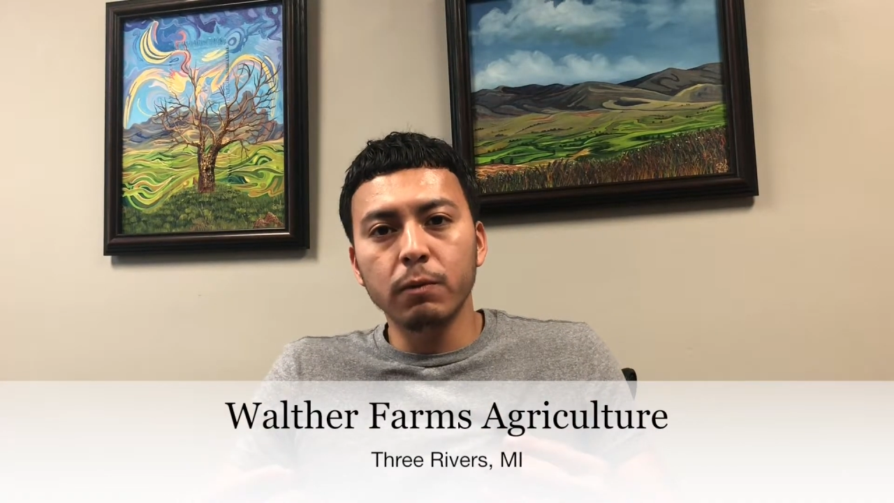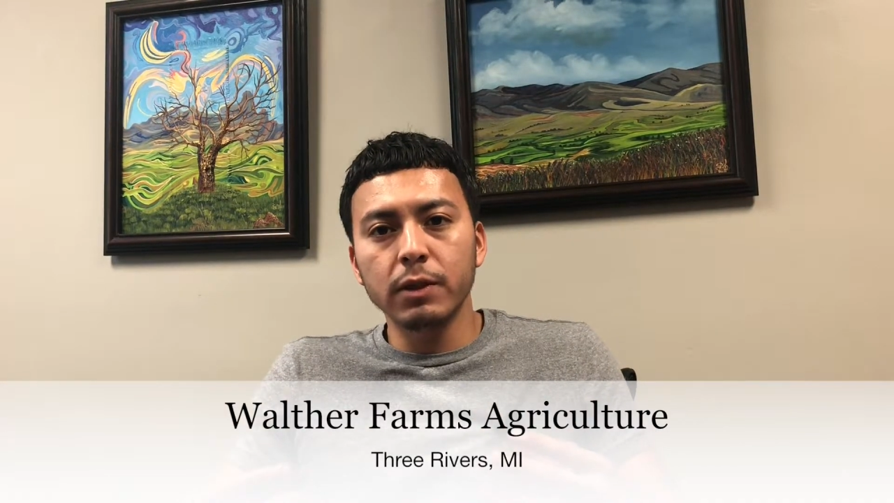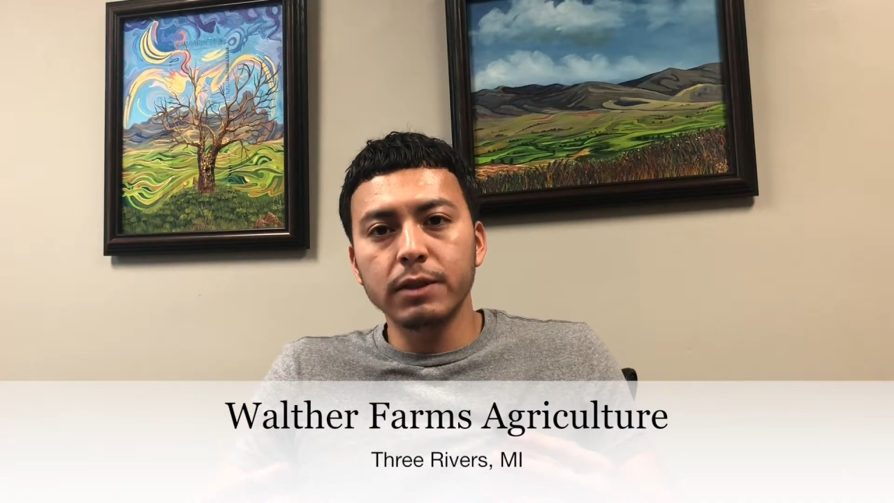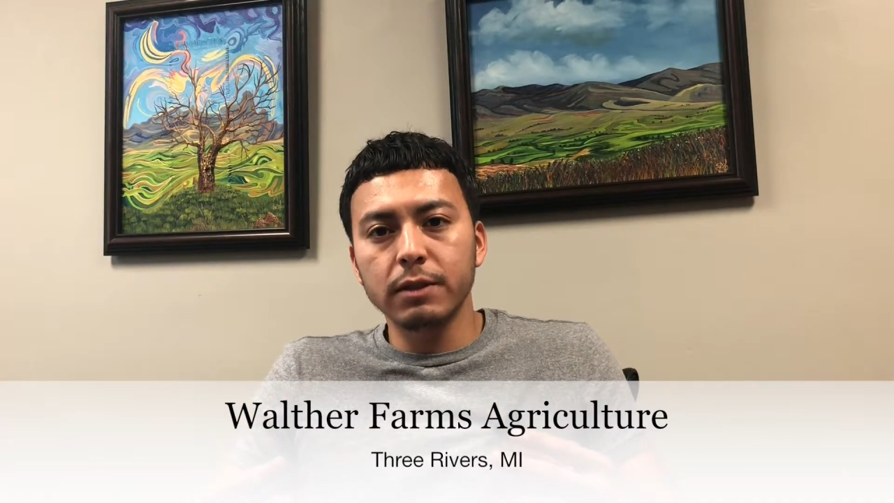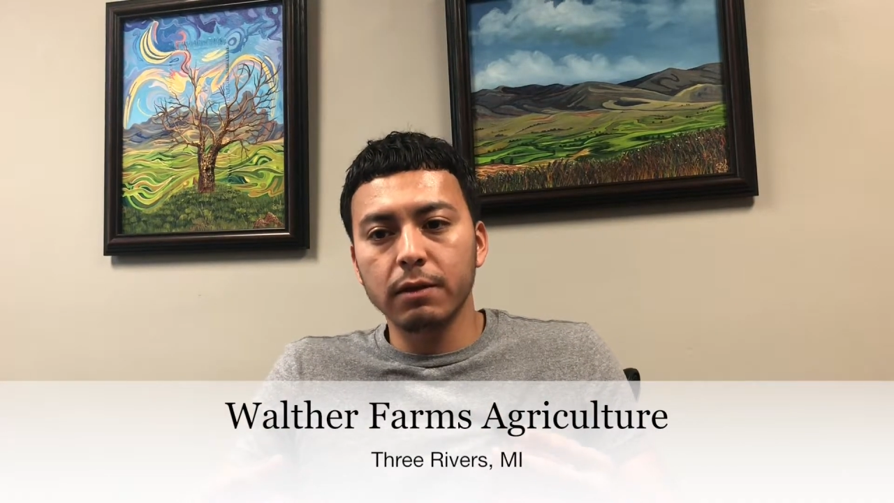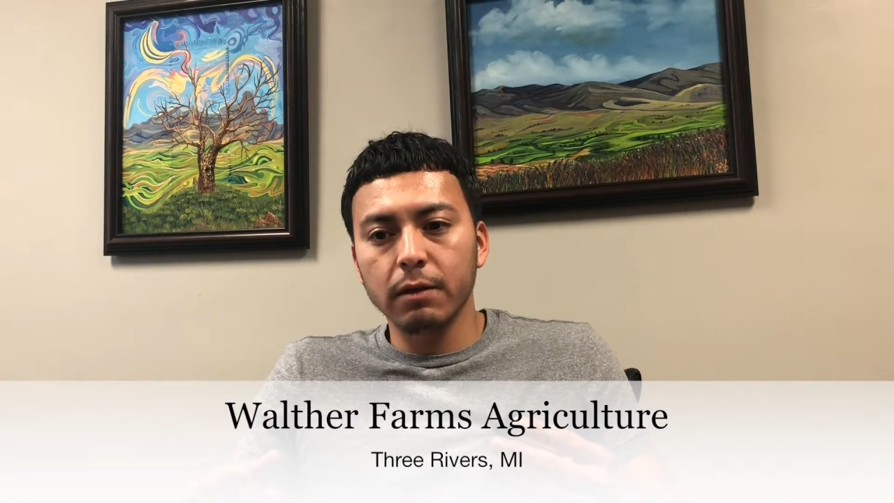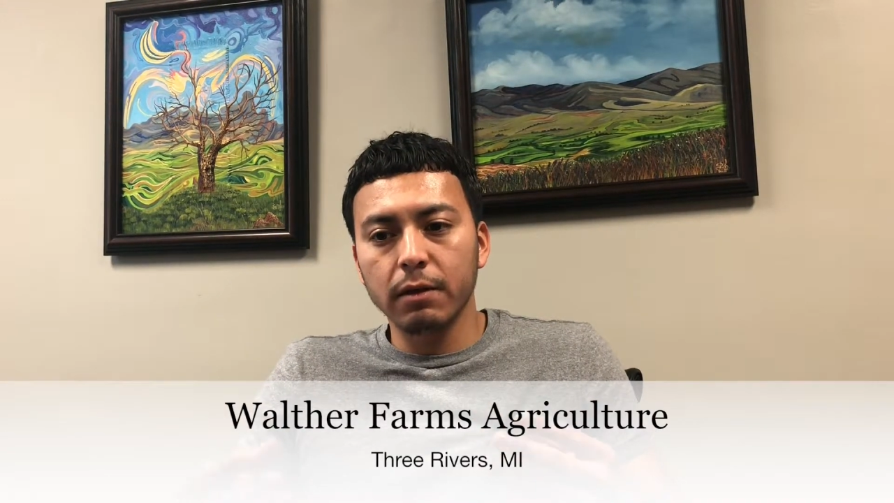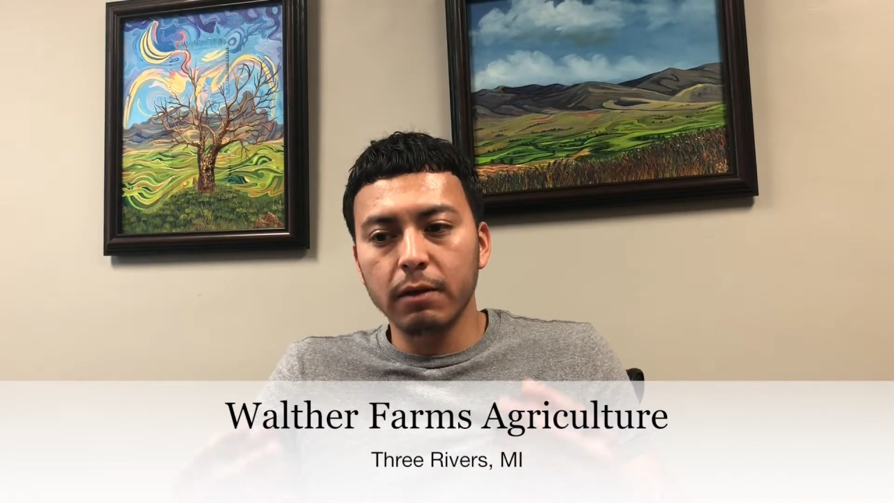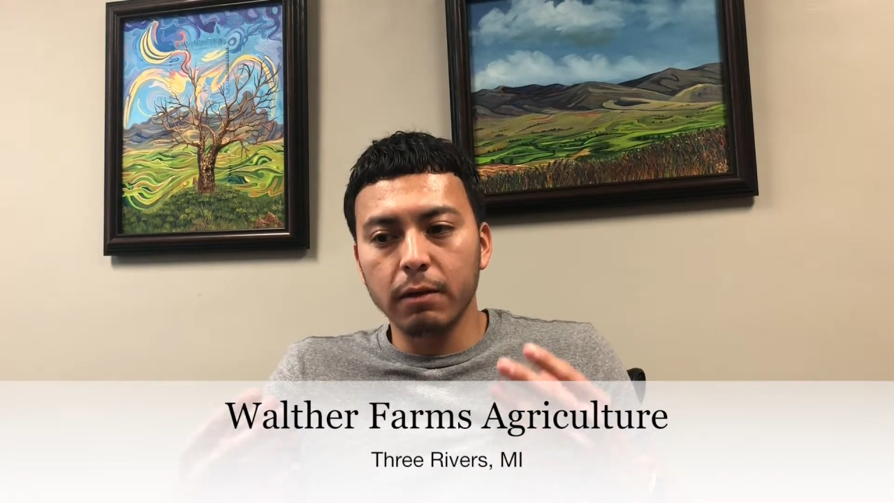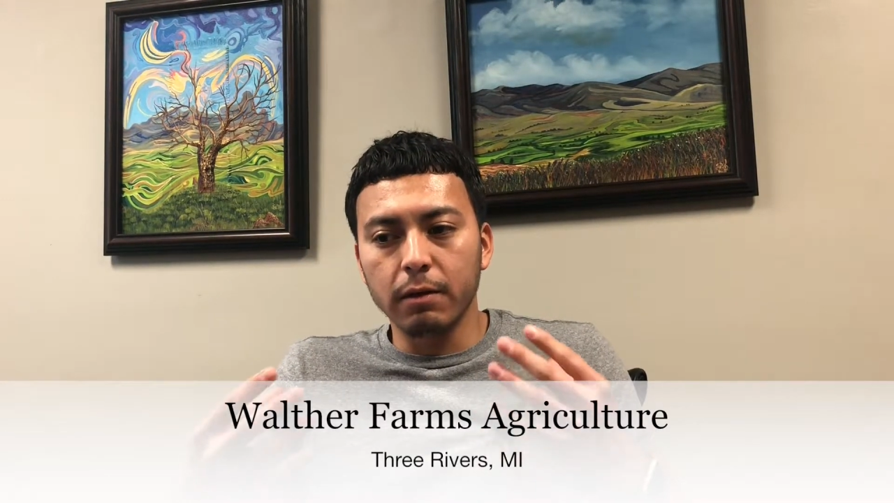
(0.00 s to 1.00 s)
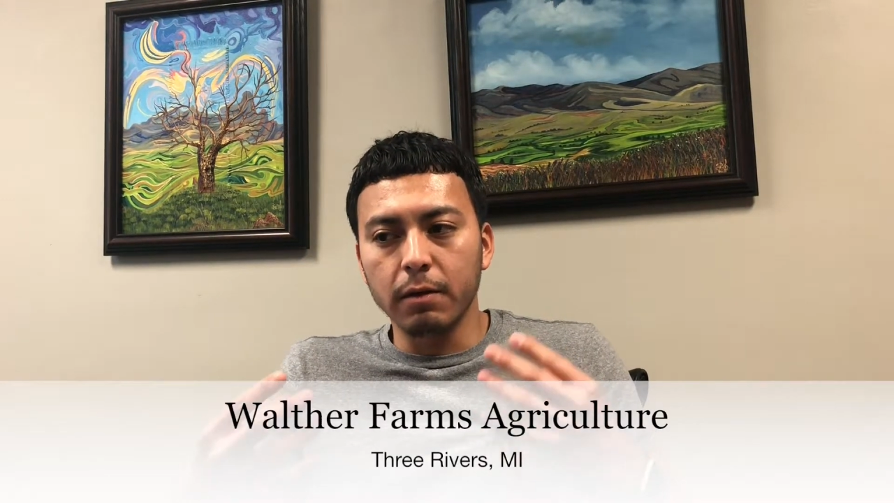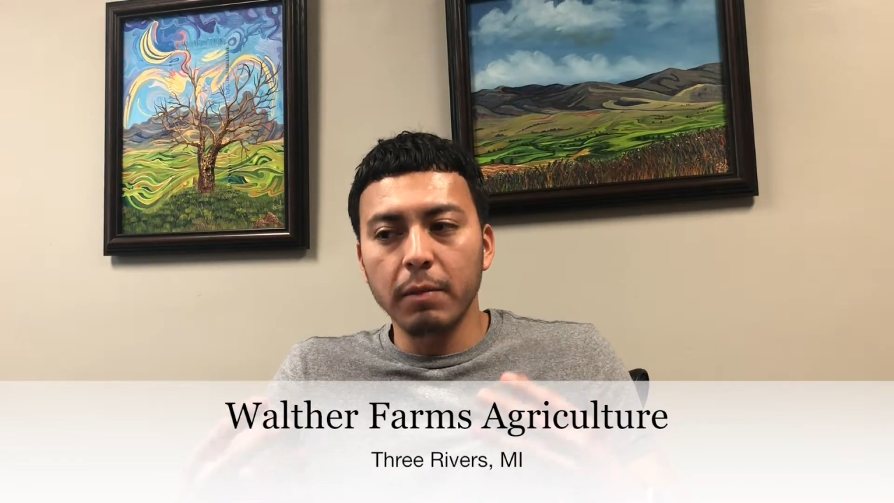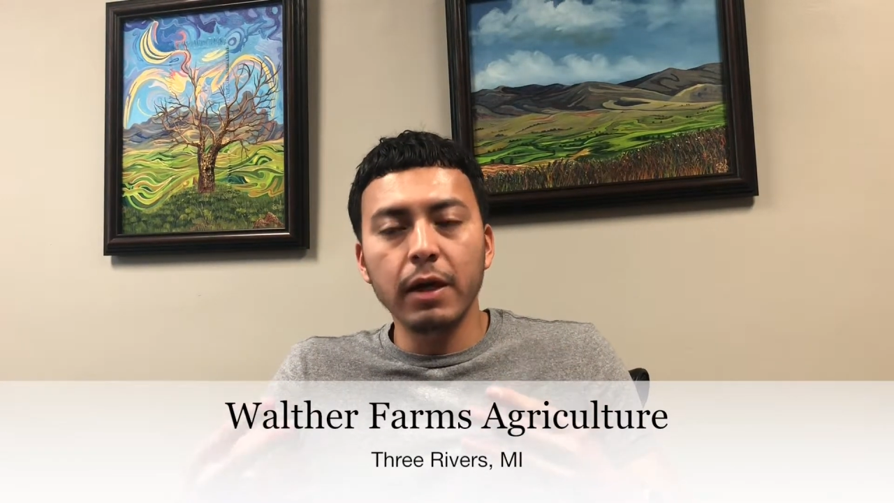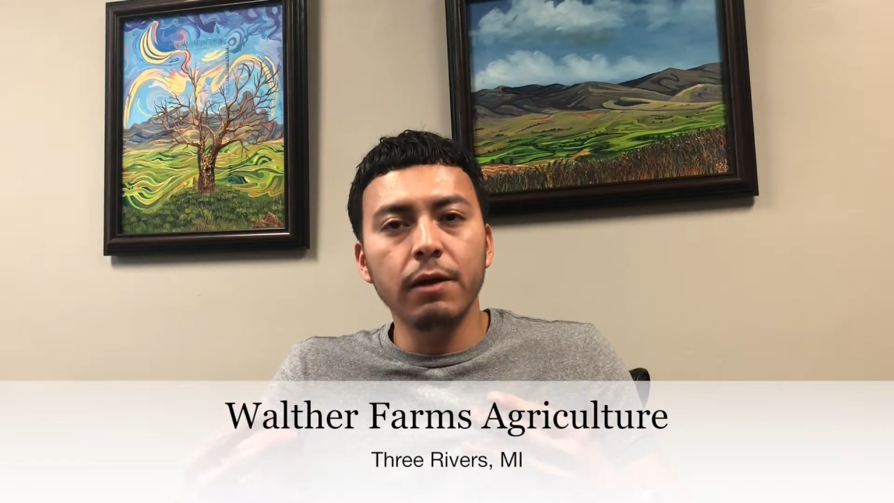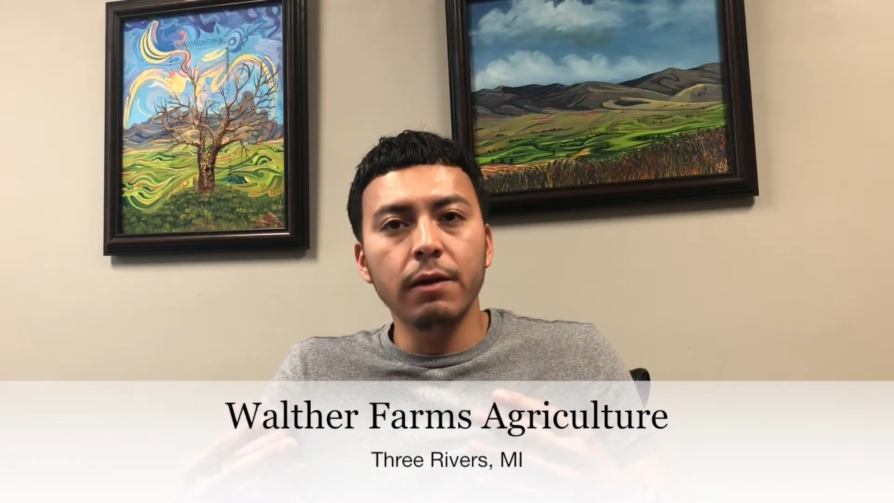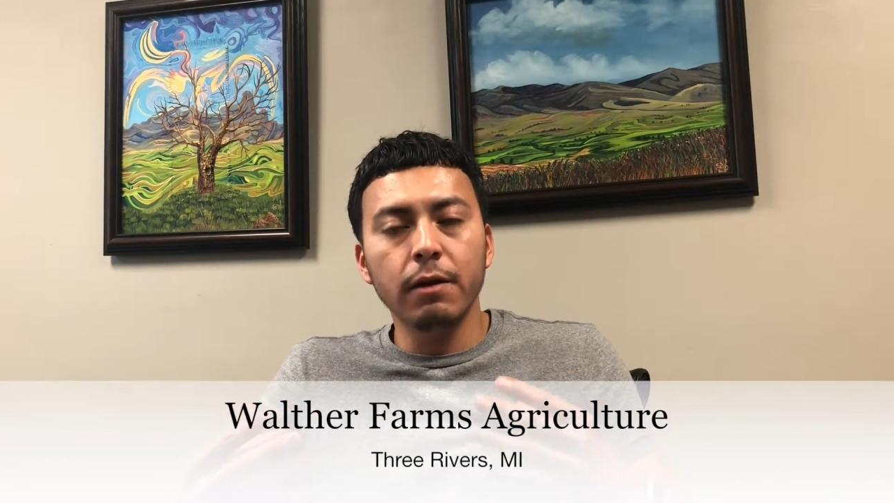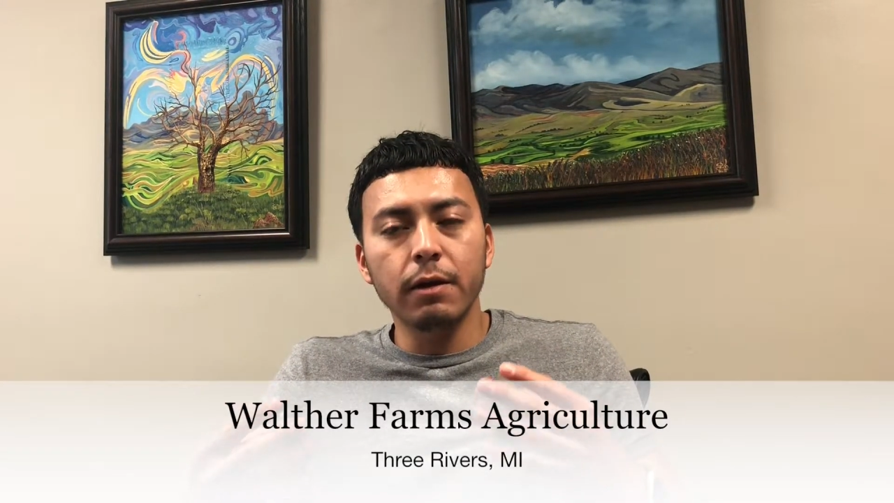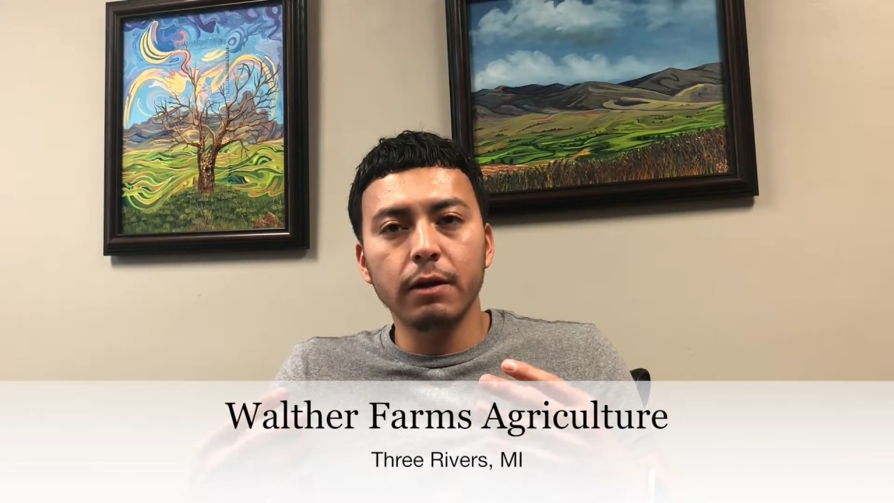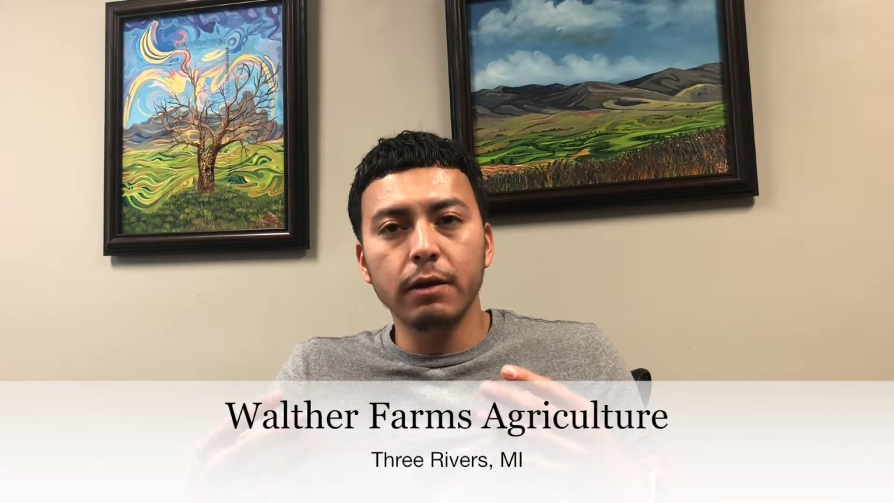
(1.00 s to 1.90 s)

was the main